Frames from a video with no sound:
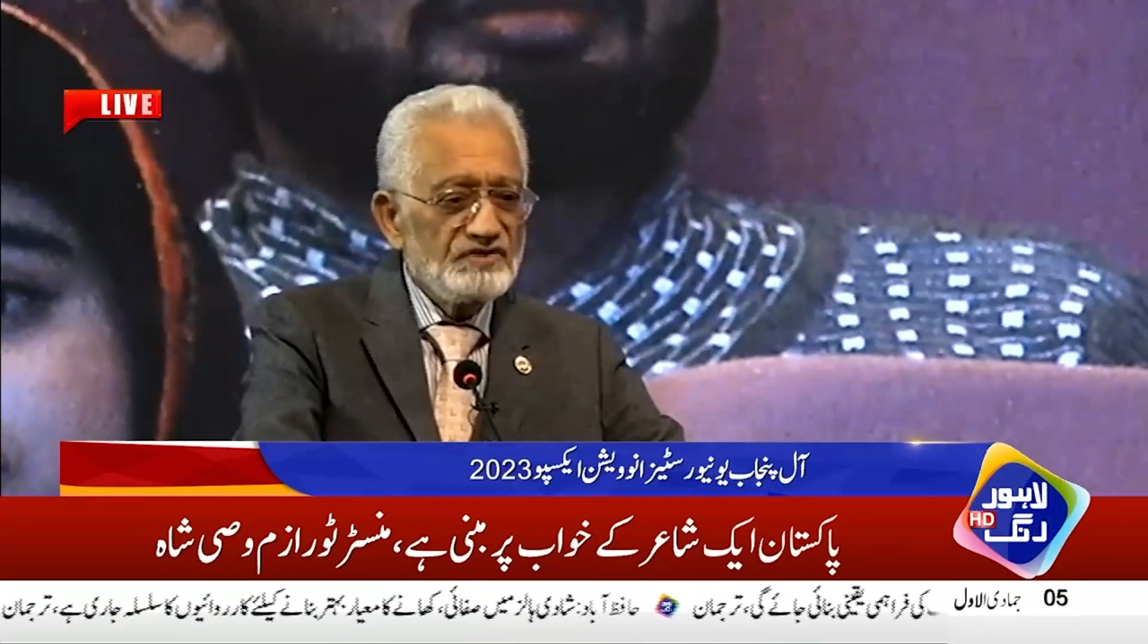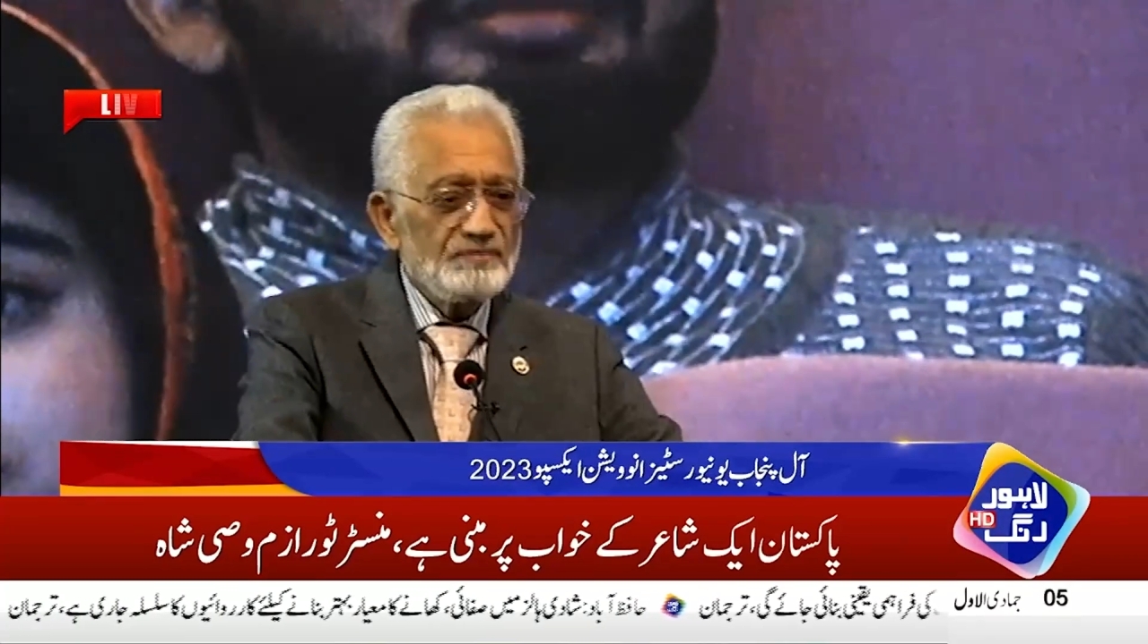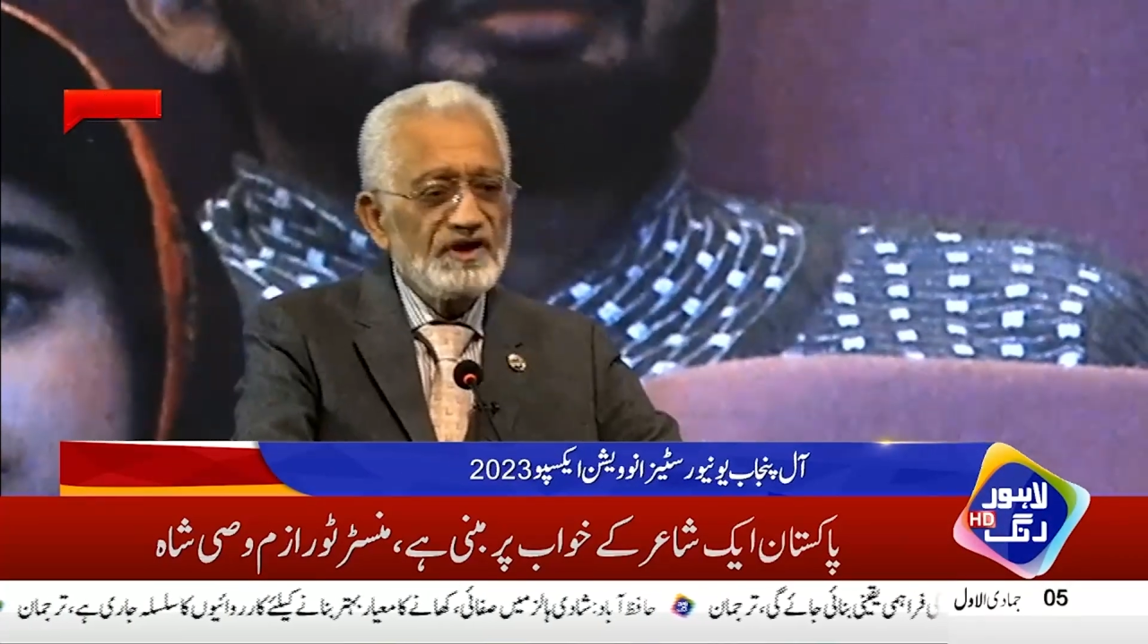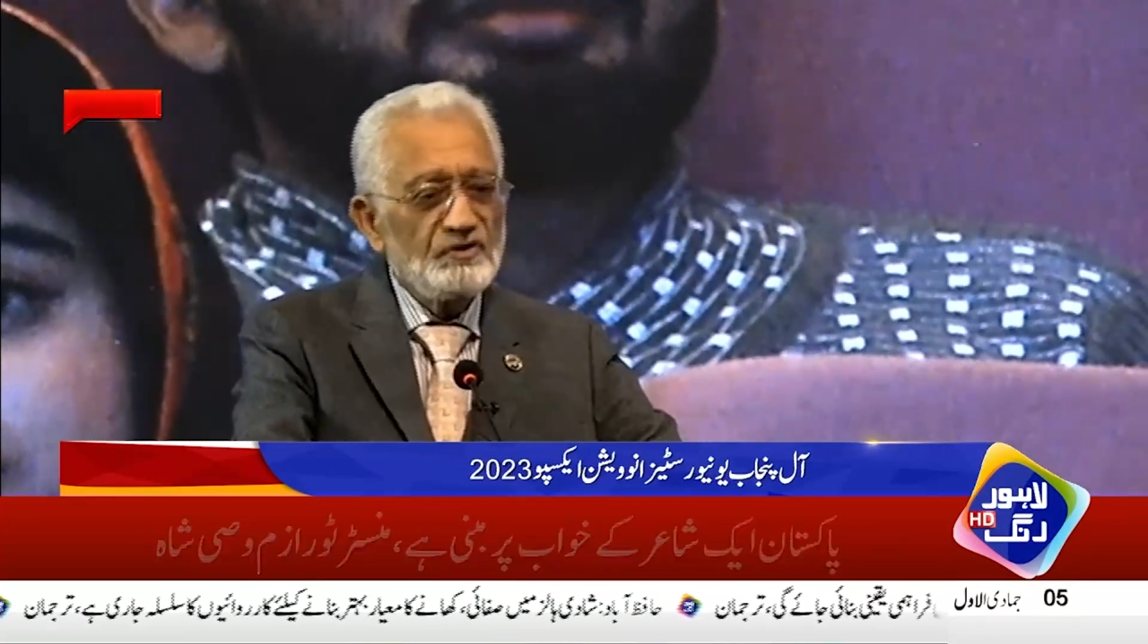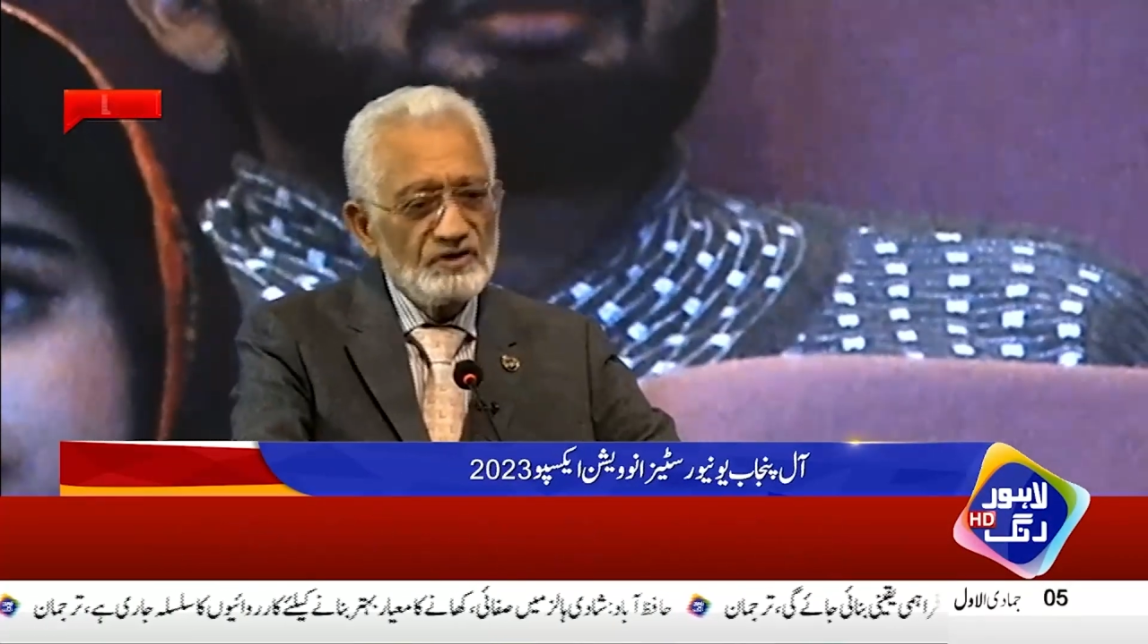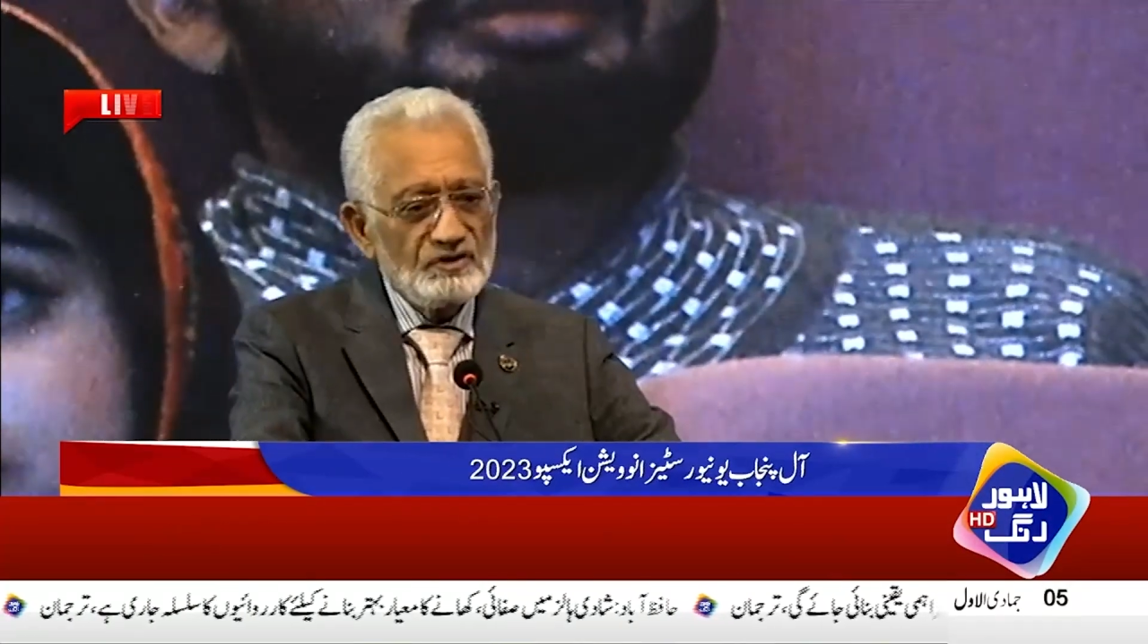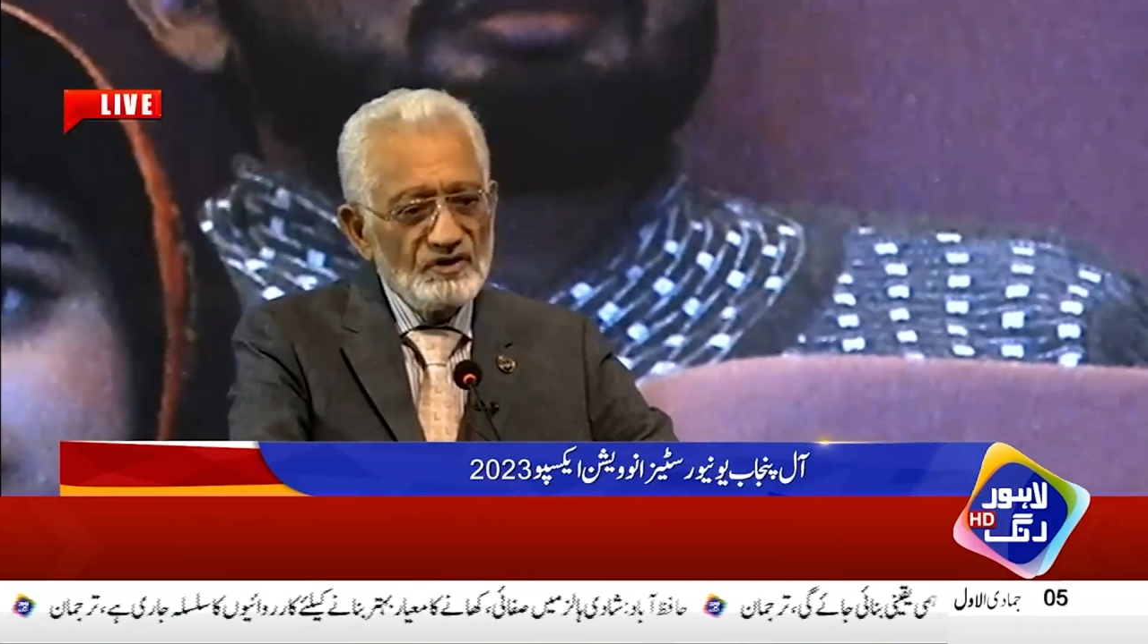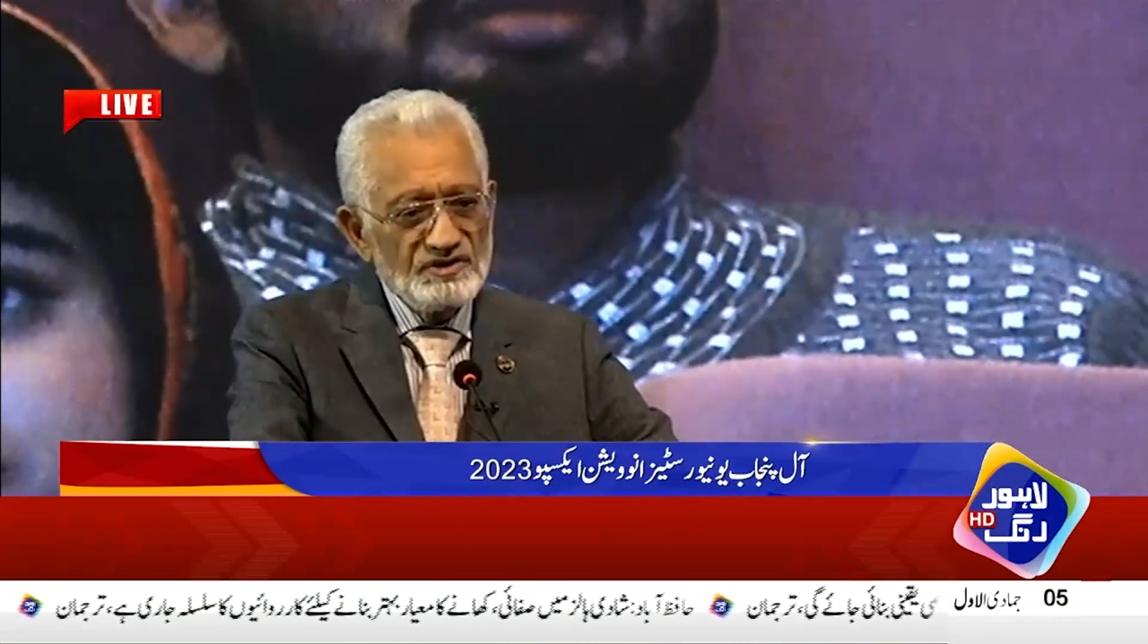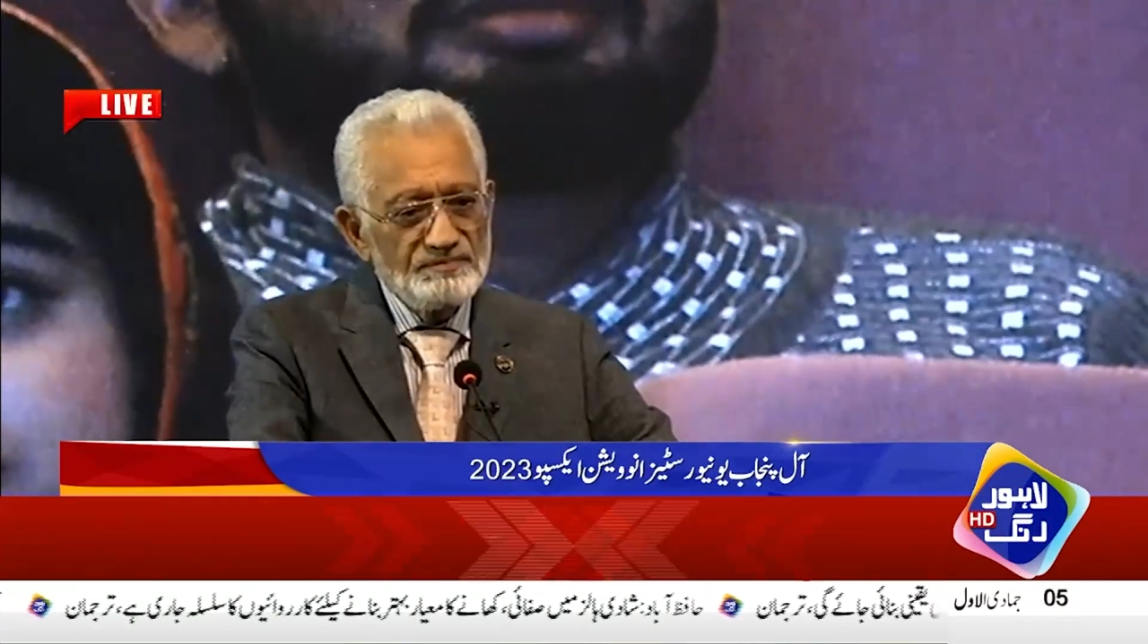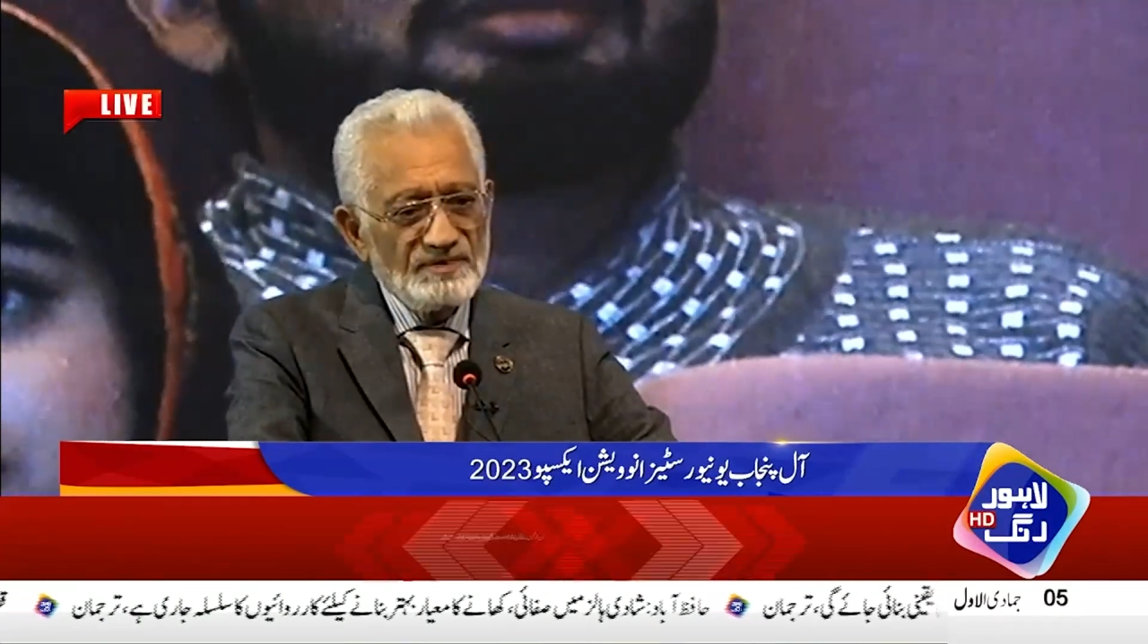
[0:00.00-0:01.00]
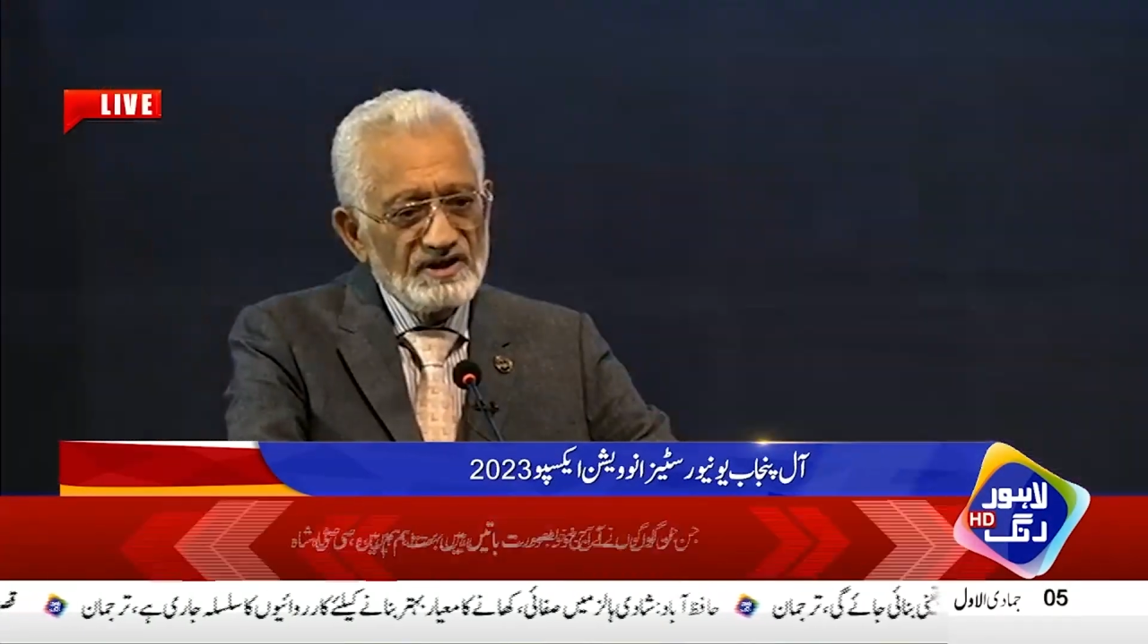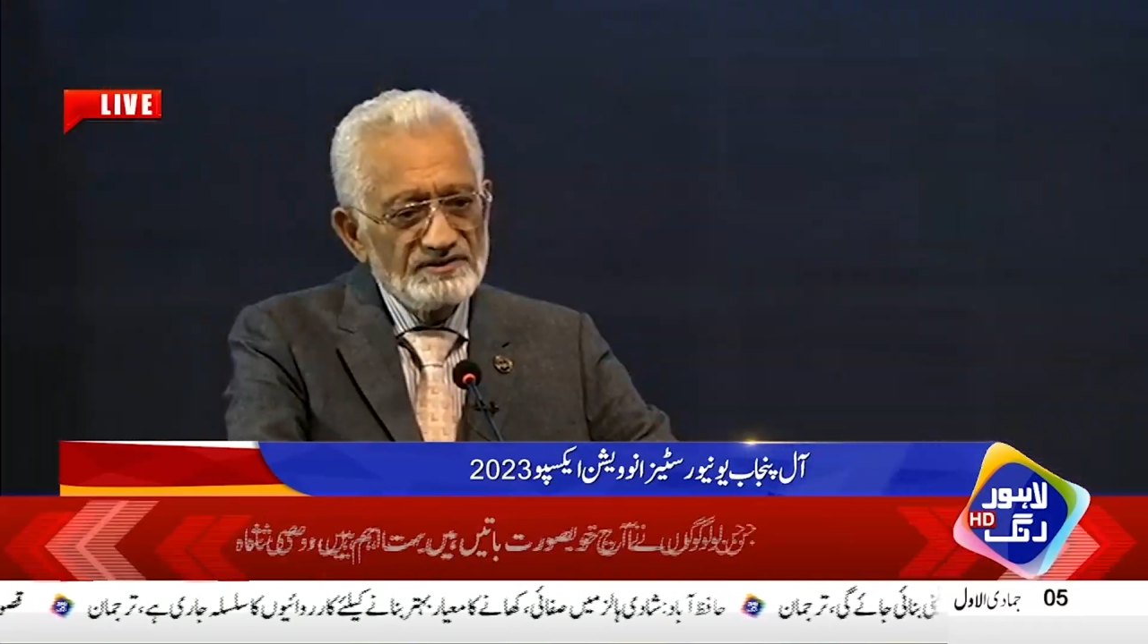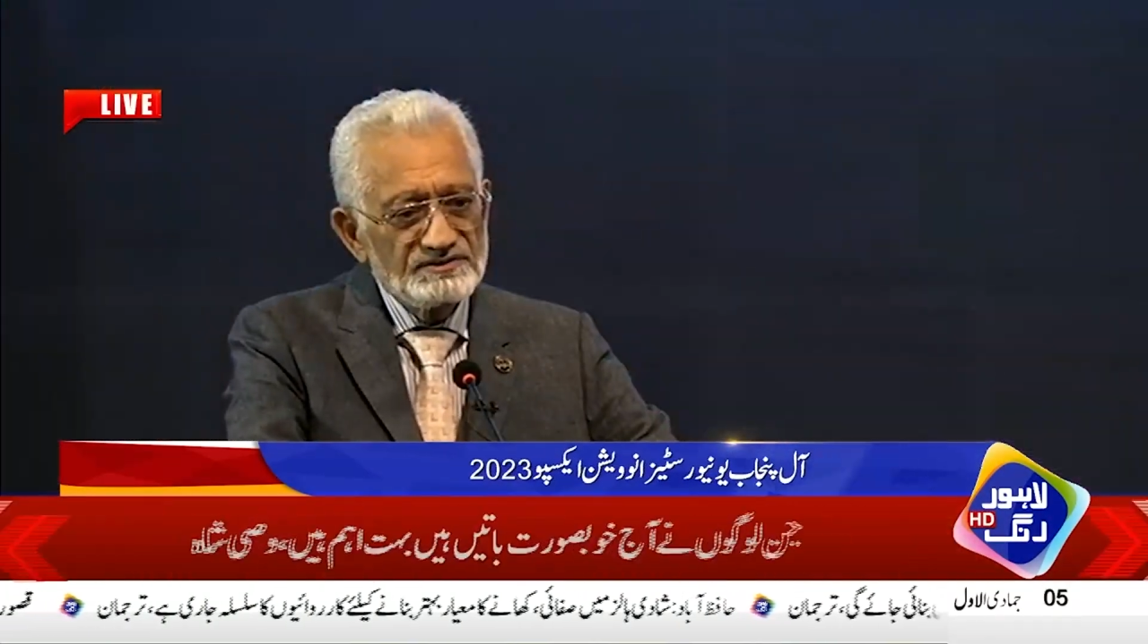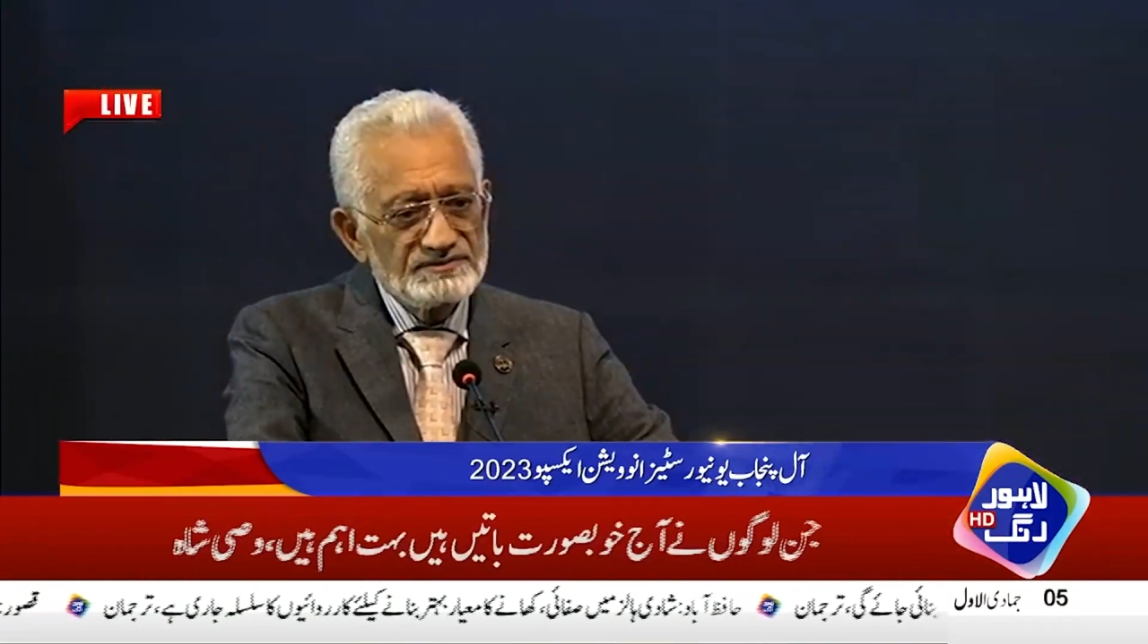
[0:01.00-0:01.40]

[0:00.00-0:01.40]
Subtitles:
biotechnology plants.